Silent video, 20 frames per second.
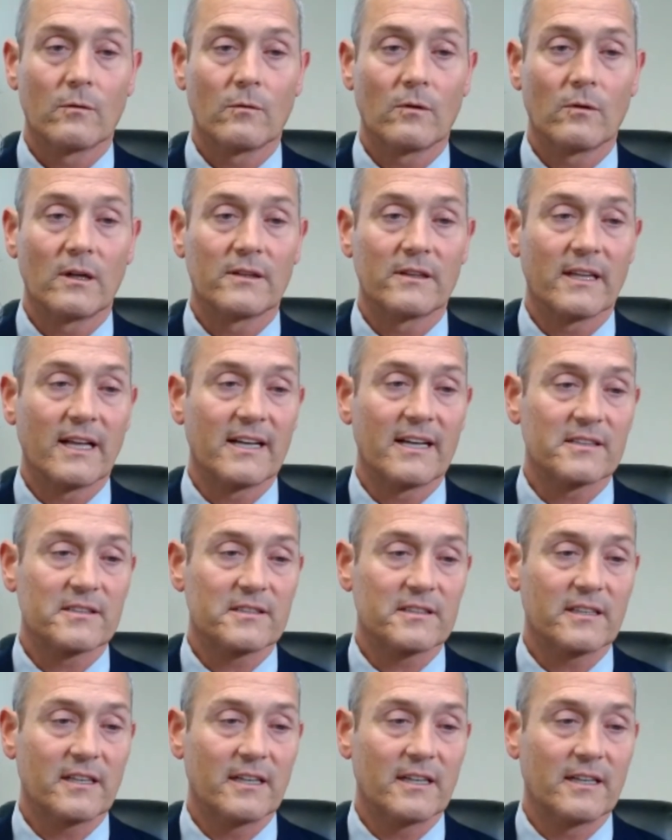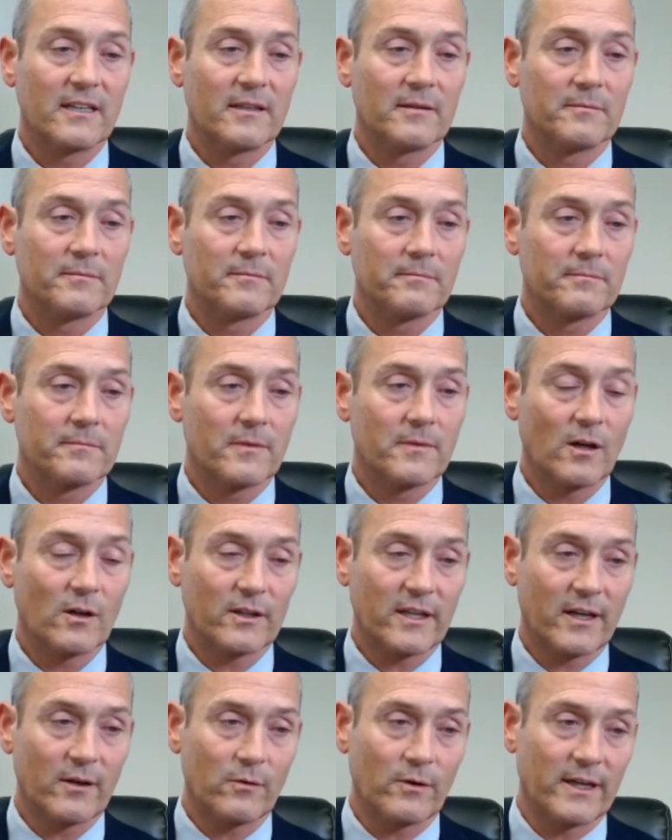one last time.
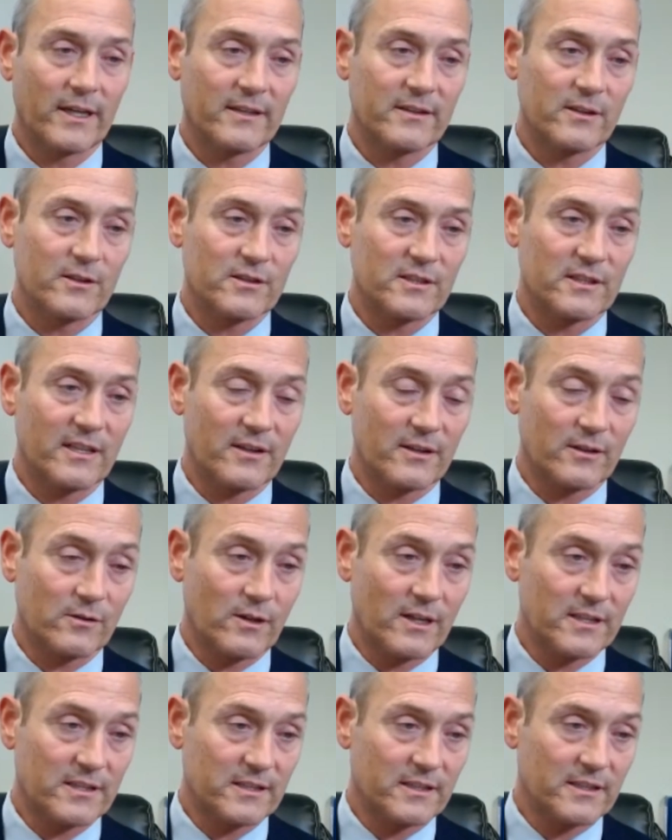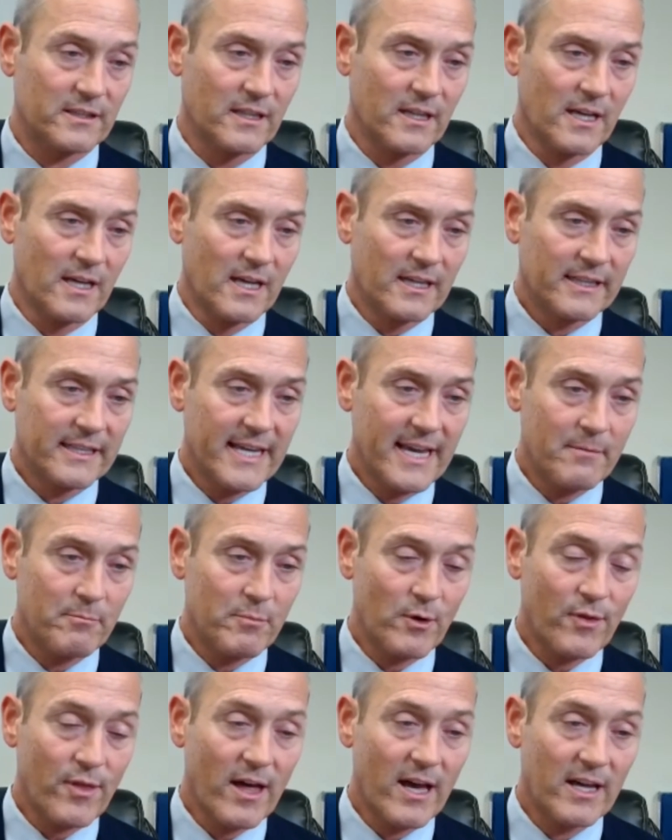Okay, wait, there's another question. Can
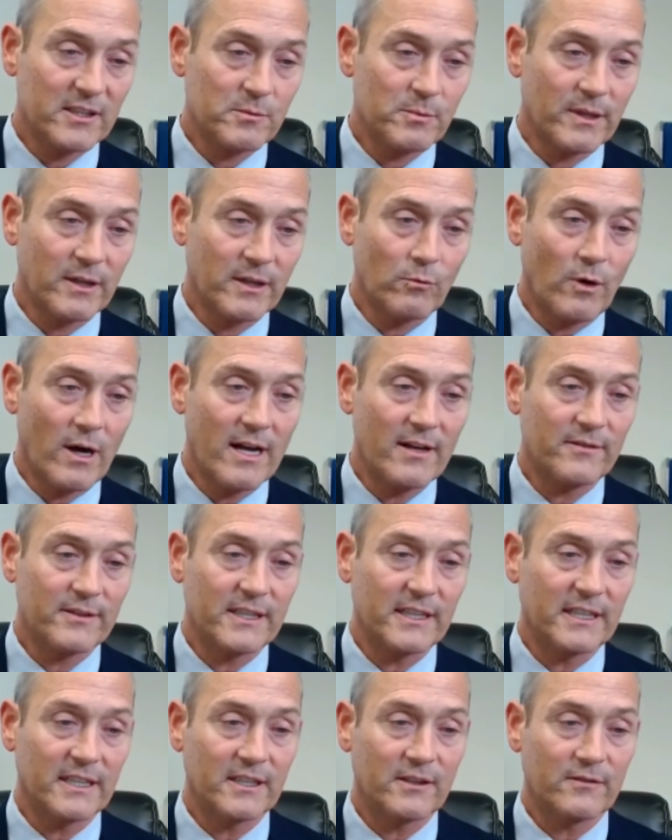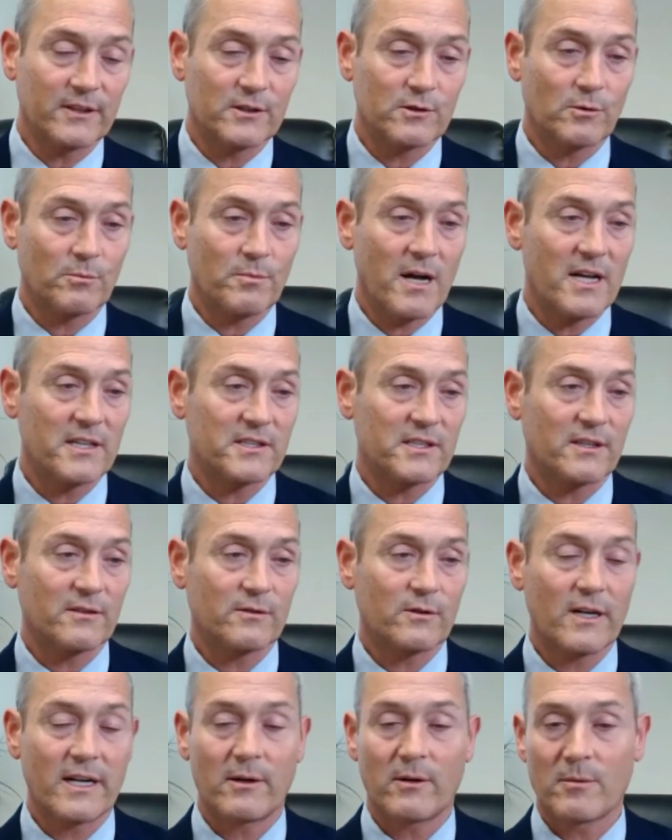both husband and wife get individual positive
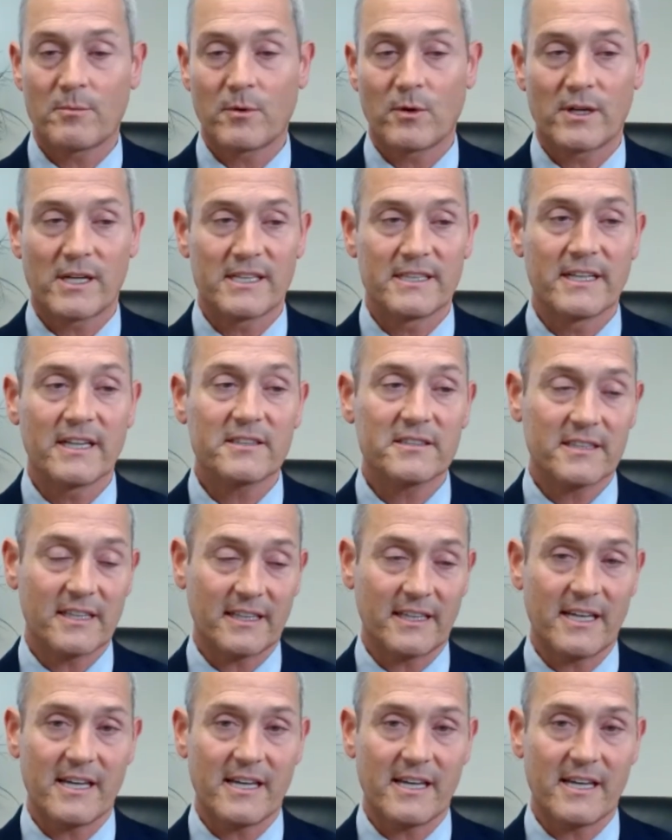credit reporting? Yes, they